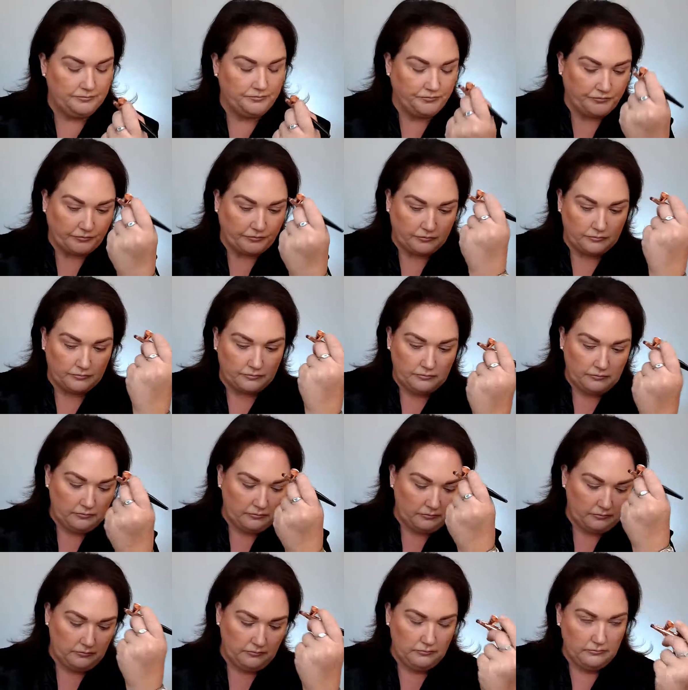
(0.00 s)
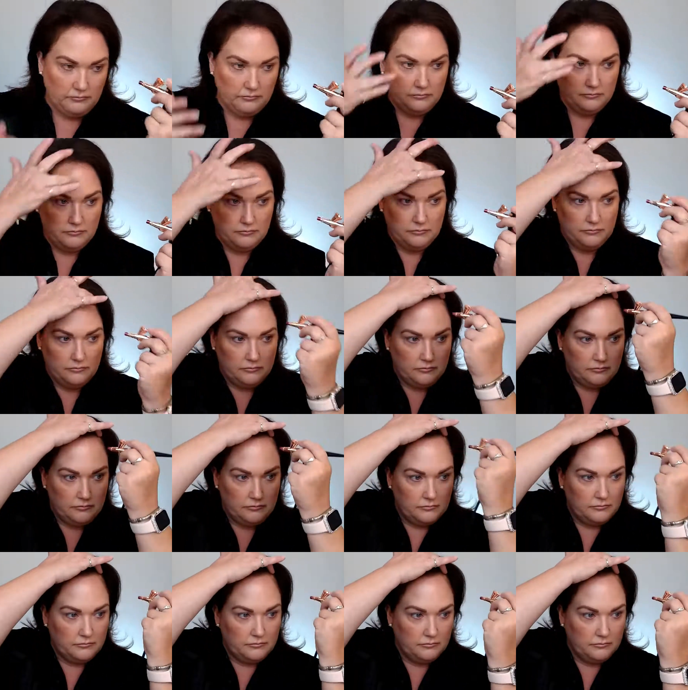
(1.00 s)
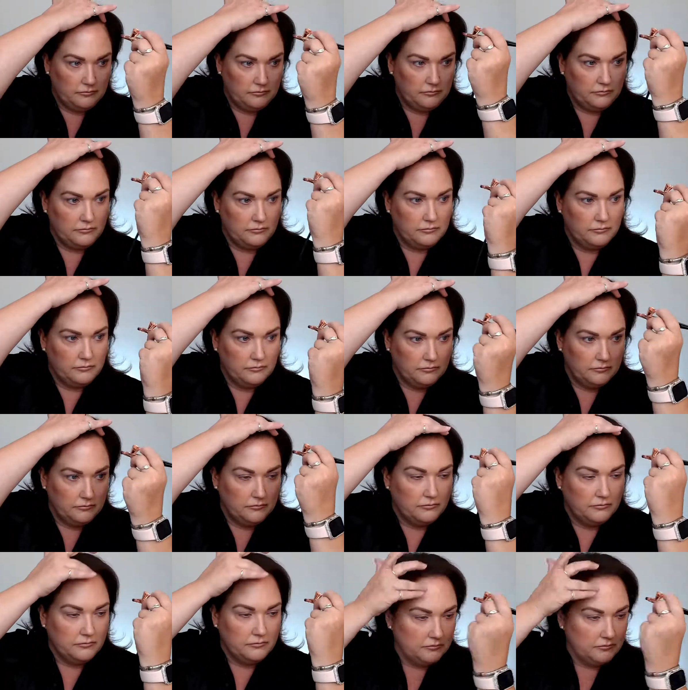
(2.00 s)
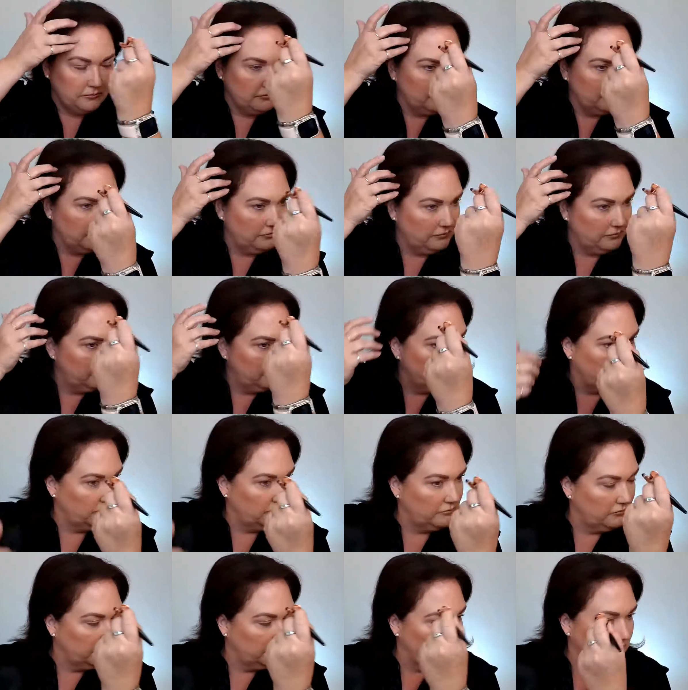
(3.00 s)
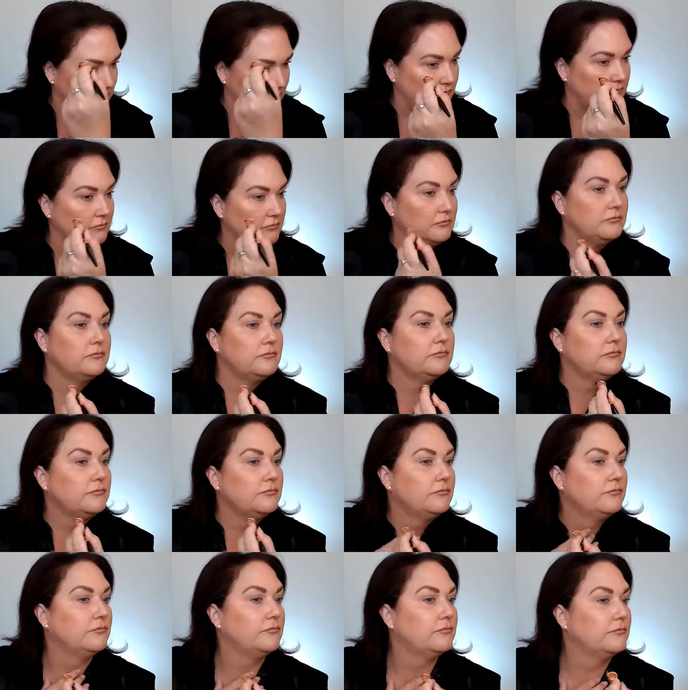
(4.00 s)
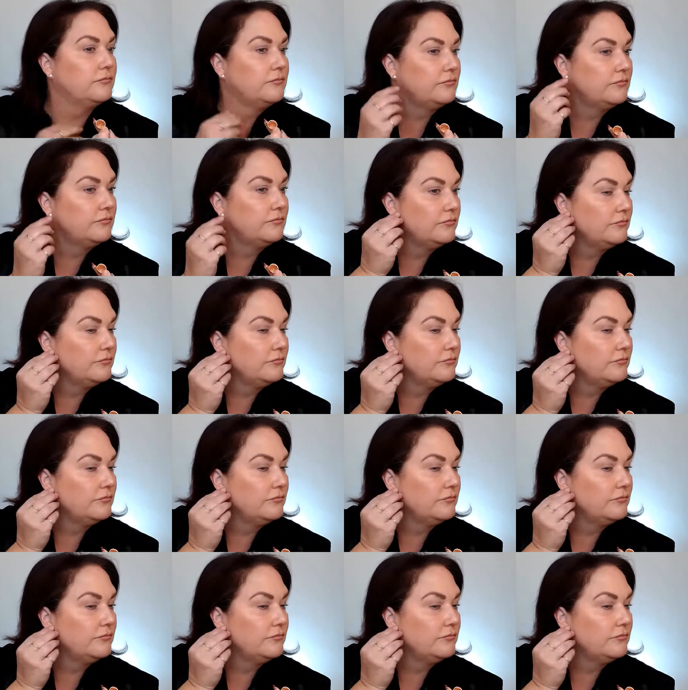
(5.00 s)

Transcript: No one is speaking in this clip.